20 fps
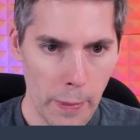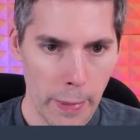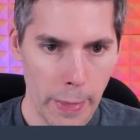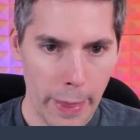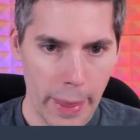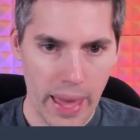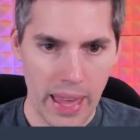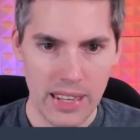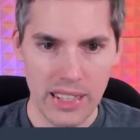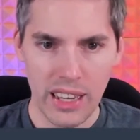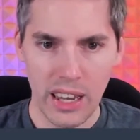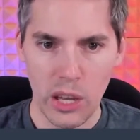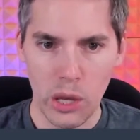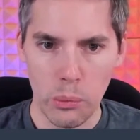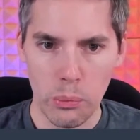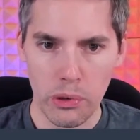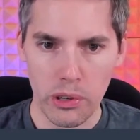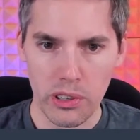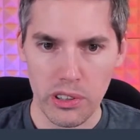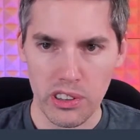Handy
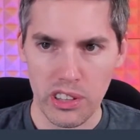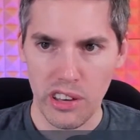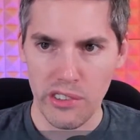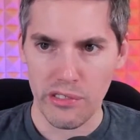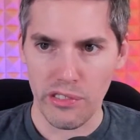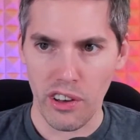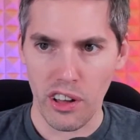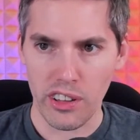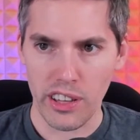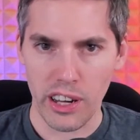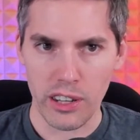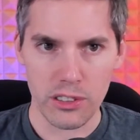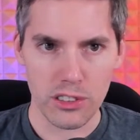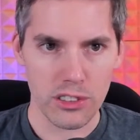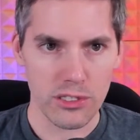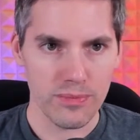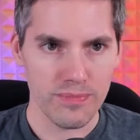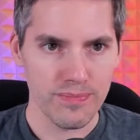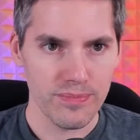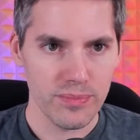Helper. Love Fallout.
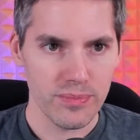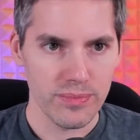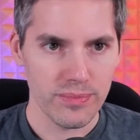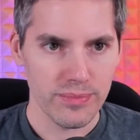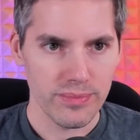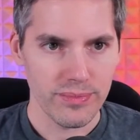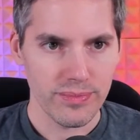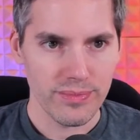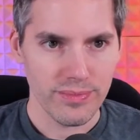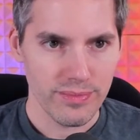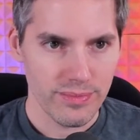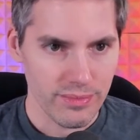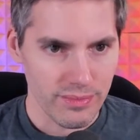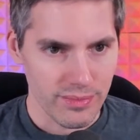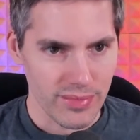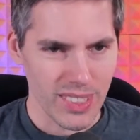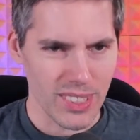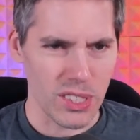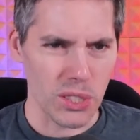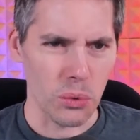
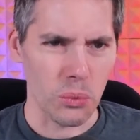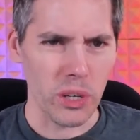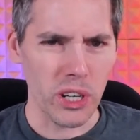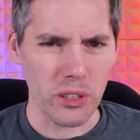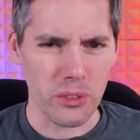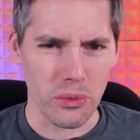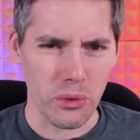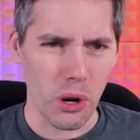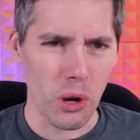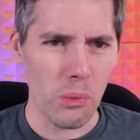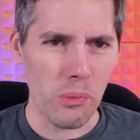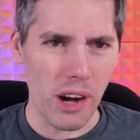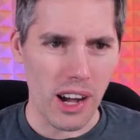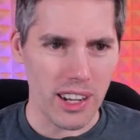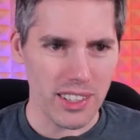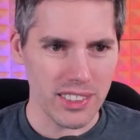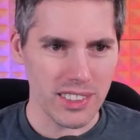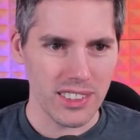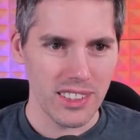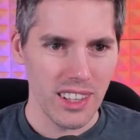This is a weird
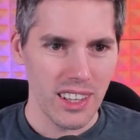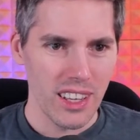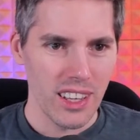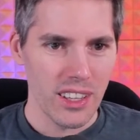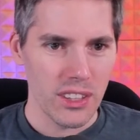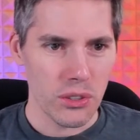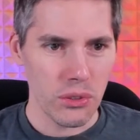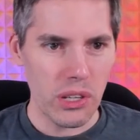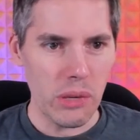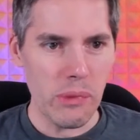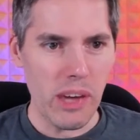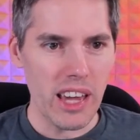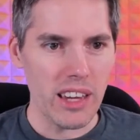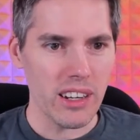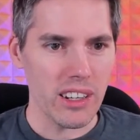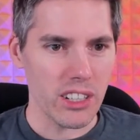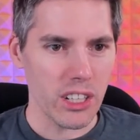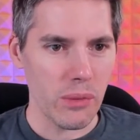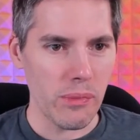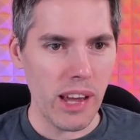robot. Three
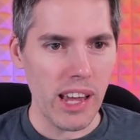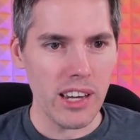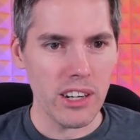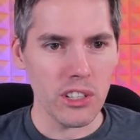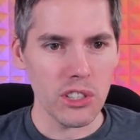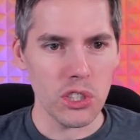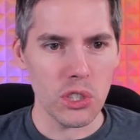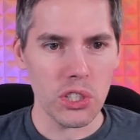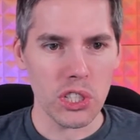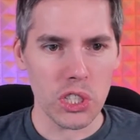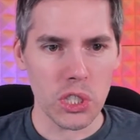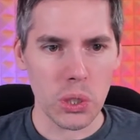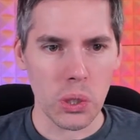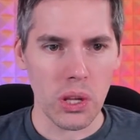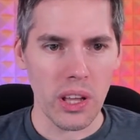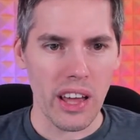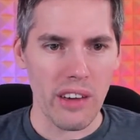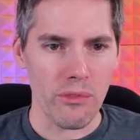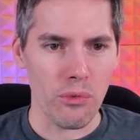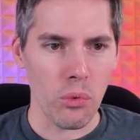mana. Commanders you control
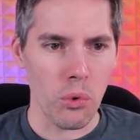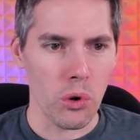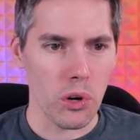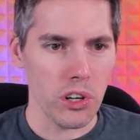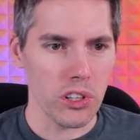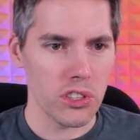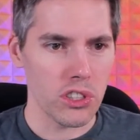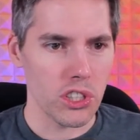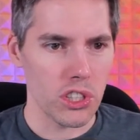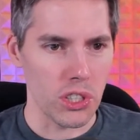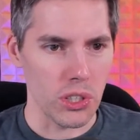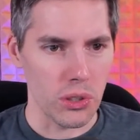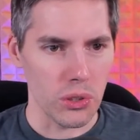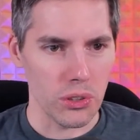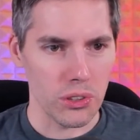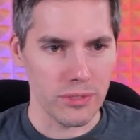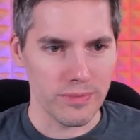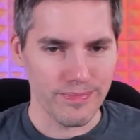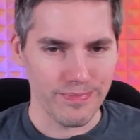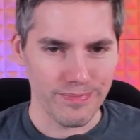have ward
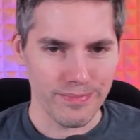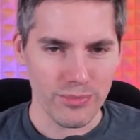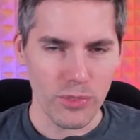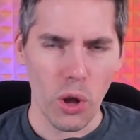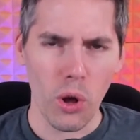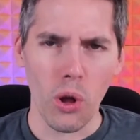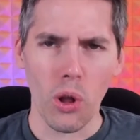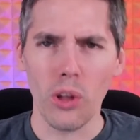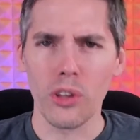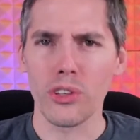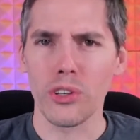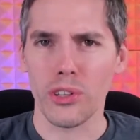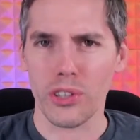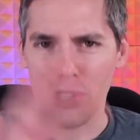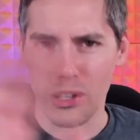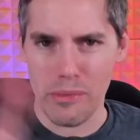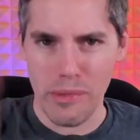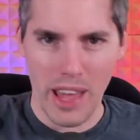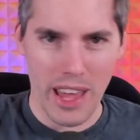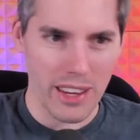two. All your
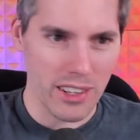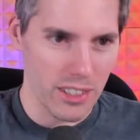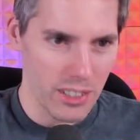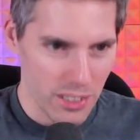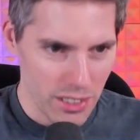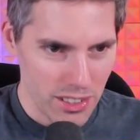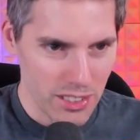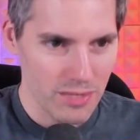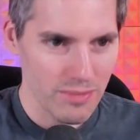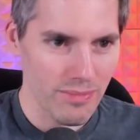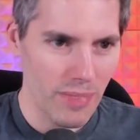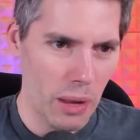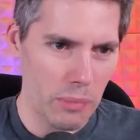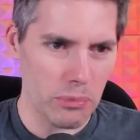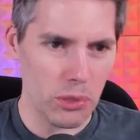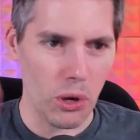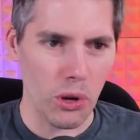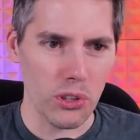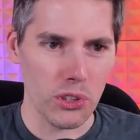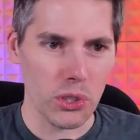commanders. Up
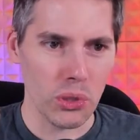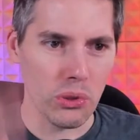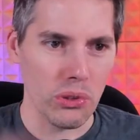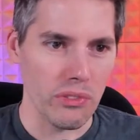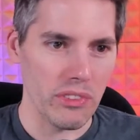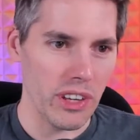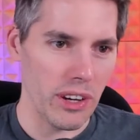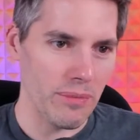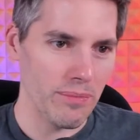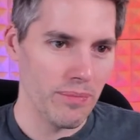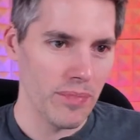to all two of them.